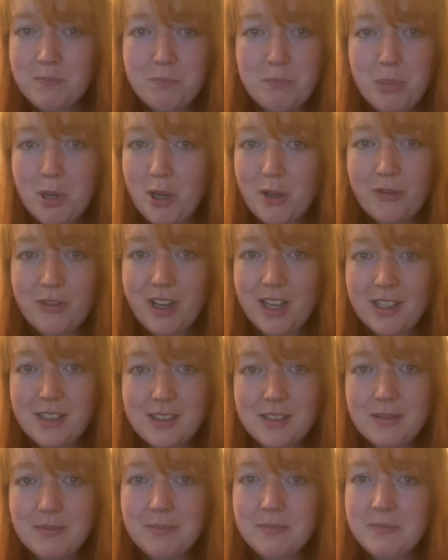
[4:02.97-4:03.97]

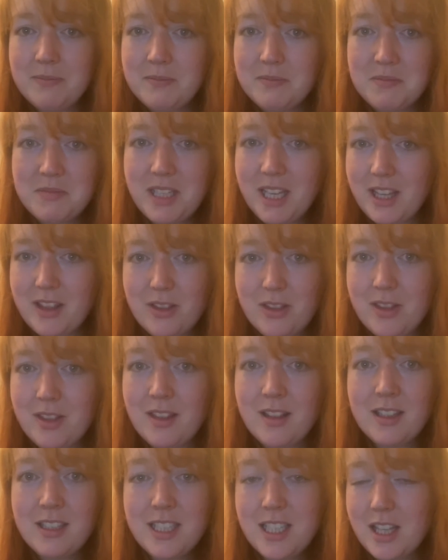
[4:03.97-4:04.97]
Perfect. Did,
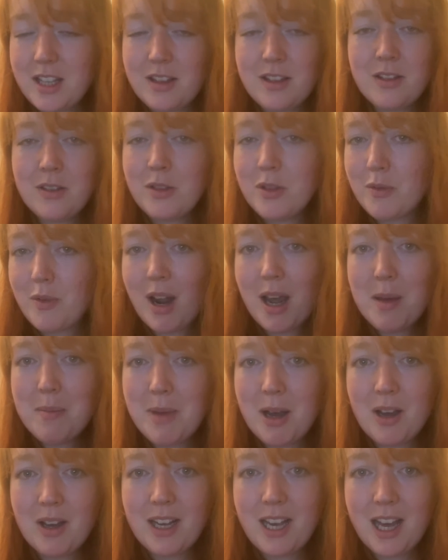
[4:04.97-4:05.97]
did the right
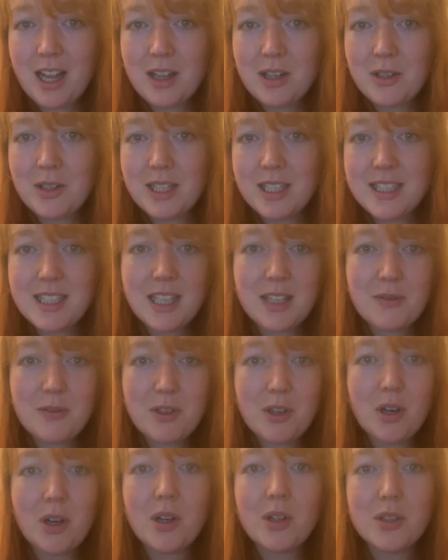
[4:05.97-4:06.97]
amount of calories, if
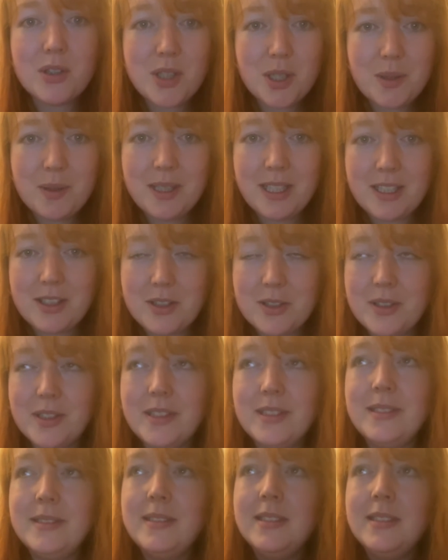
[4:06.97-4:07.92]
not too little.